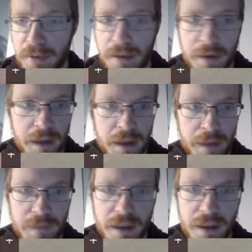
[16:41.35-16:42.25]
And I
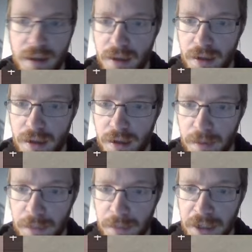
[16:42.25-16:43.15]
might
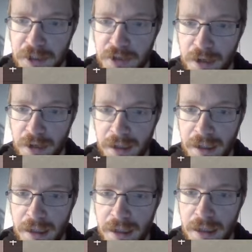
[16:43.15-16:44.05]
actually try that
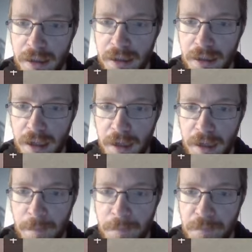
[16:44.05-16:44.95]
here, um,
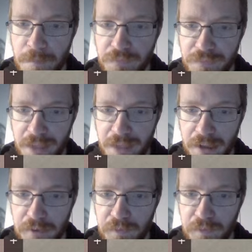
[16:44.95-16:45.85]
like
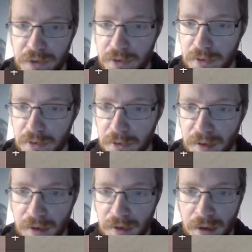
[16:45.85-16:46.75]
towards here,